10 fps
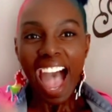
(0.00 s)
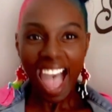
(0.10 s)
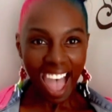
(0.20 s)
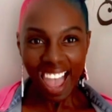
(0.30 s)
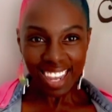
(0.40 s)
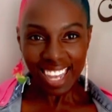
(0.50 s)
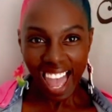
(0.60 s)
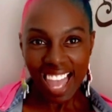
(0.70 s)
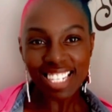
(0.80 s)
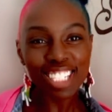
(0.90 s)
Hi
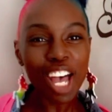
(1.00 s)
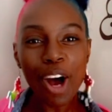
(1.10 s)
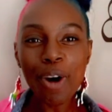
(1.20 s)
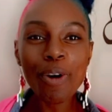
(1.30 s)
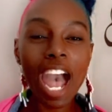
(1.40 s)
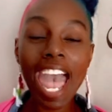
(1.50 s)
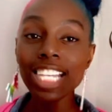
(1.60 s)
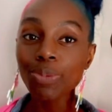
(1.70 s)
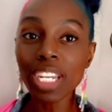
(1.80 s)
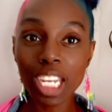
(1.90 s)
guys, so
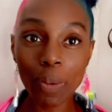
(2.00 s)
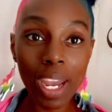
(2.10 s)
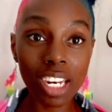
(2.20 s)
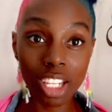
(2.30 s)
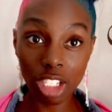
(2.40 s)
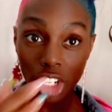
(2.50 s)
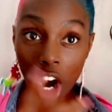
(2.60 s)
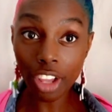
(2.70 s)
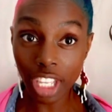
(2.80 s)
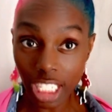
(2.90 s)
as we get ready to
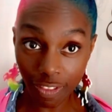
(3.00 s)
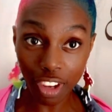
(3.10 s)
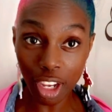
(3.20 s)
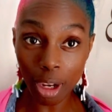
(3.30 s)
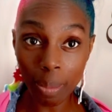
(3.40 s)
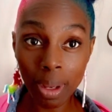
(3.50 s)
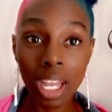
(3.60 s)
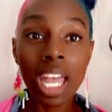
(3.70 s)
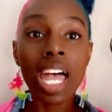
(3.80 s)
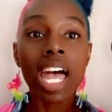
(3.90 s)
start this film,
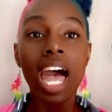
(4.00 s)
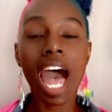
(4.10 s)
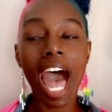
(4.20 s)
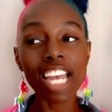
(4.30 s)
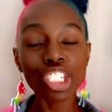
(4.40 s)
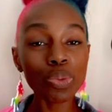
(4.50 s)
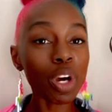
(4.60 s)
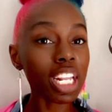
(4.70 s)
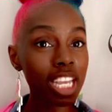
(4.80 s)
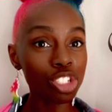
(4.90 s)
I just
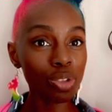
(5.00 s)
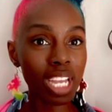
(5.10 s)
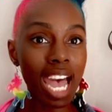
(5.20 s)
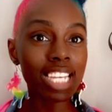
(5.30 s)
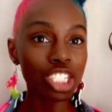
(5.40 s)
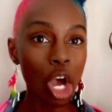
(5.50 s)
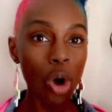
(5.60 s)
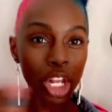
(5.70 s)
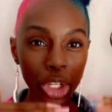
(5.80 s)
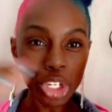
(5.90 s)
want to let you guys
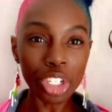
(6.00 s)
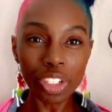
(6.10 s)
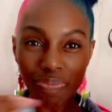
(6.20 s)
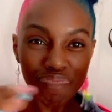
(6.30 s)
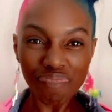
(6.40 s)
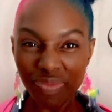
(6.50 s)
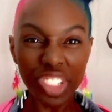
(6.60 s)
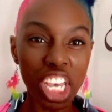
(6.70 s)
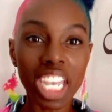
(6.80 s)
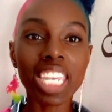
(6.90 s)
know a little
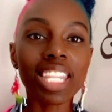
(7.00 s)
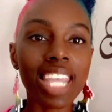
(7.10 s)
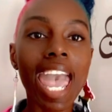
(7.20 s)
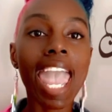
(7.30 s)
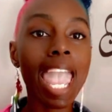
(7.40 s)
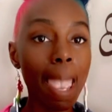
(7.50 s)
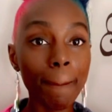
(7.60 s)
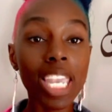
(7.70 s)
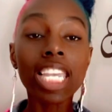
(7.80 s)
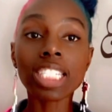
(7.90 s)
nugget that
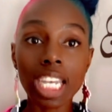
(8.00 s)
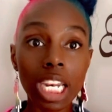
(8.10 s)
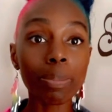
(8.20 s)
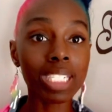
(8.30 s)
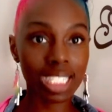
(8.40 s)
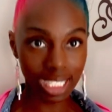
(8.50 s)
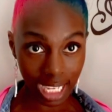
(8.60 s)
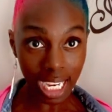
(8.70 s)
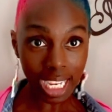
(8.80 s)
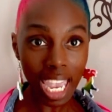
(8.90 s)
Ebby is going to be
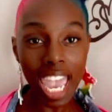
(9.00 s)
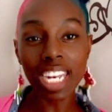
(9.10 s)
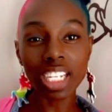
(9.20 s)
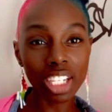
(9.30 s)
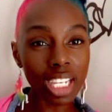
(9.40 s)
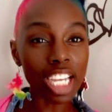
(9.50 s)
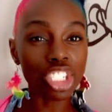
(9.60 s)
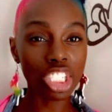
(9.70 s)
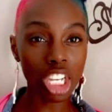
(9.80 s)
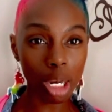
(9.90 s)
sick and it looked like
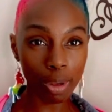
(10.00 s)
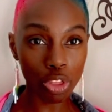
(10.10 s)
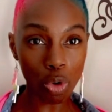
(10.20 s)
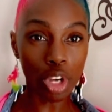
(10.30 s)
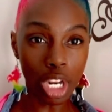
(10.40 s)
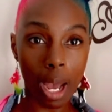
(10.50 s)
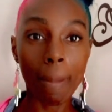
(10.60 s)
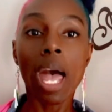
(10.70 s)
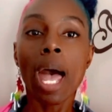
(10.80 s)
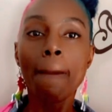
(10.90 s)
she's going to be throwing
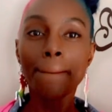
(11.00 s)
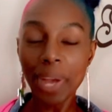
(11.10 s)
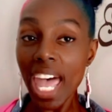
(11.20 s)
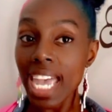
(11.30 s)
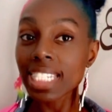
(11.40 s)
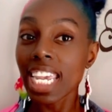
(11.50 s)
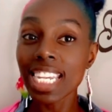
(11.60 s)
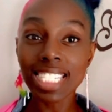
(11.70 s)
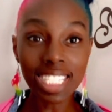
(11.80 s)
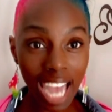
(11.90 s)
up. But
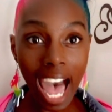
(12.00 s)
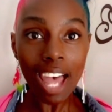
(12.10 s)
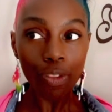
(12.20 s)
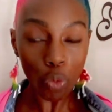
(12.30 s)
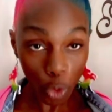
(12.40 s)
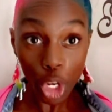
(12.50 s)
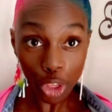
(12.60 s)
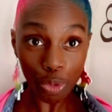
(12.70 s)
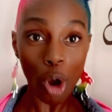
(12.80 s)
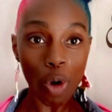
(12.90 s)
it's not
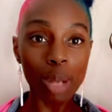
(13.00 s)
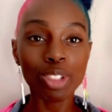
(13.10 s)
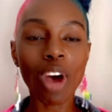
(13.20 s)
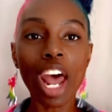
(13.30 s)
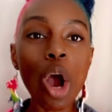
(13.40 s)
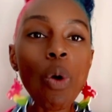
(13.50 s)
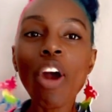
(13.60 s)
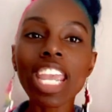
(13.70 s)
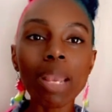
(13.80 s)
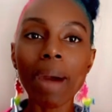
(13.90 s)
real throw up, so I don't
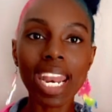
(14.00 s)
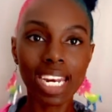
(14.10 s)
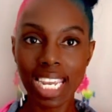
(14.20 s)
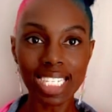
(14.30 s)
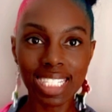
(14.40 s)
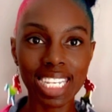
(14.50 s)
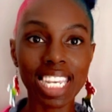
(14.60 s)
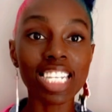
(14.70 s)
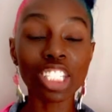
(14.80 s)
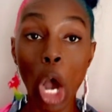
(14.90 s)
want anybody to get
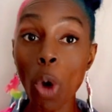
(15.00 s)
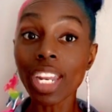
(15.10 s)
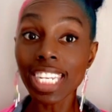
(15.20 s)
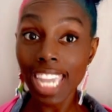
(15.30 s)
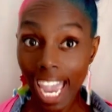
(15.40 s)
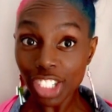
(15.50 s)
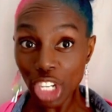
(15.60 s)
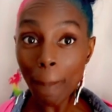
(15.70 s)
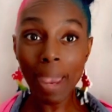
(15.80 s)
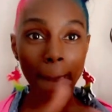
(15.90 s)
sick. It's only
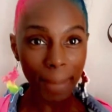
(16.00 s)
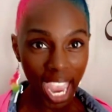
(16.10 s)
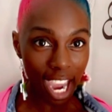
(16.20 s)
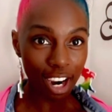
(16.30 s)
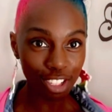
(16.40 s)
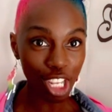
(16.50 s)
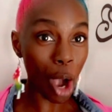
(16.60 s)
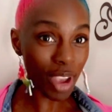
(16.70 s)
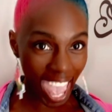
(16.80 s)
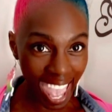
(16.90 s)
ketchup and pears,
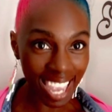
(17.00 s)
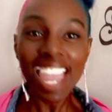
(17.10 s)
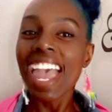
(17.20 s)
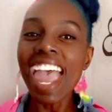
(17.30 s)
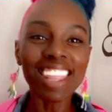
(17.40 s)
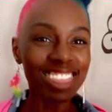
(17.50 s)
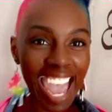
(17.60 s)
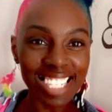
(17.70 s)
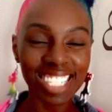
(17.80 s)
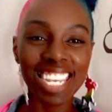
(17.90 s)
okay? And
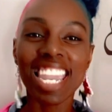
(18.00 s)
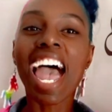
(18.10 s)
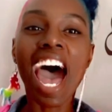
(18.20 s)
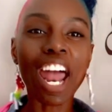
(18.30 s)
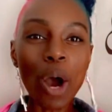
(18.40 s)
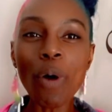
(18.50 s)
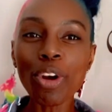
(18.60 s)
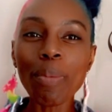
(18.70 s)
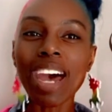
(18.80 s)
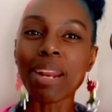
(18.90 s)
that's it. I don't want
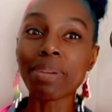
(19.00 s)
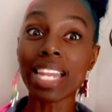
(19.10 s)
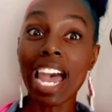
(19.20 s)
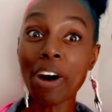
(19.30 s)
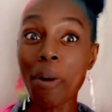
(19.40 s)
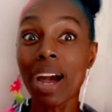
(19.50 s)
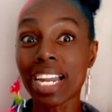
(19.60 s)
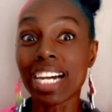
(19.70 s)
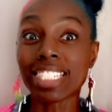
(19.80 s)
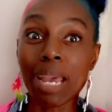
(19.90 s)
nobody to be like, oh my
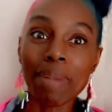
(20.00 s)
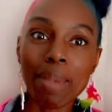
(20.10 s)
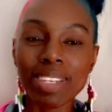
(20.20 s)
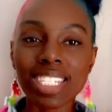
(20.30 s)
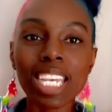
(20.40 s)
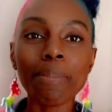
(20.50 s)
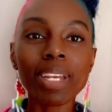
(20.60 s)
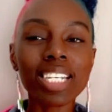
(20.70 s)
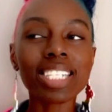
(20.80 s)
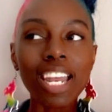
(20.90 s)
God, that made me sick,
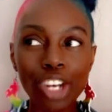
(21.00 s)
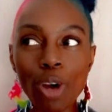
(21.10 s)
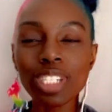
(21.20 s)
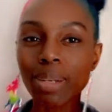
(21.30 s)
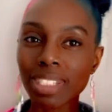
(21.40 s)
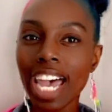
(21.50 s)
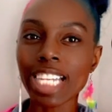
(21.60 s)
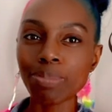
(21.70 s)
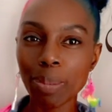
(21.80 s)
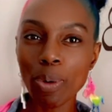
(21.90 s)
because I know
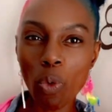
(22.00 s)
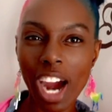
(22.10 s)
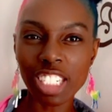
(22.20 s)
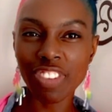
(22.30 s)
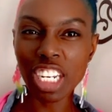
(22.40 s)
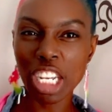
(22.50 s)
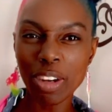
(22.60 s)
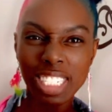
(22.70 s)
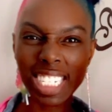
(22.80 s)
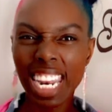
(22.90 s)
sometimes people watch
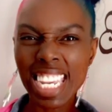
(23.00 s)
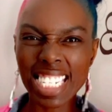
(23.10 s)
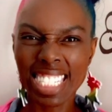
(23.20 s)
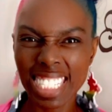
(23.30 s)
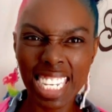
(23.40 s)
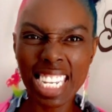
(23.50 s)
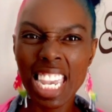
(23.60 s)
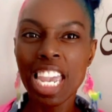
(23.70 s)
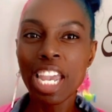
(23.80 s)
videos and then they get sick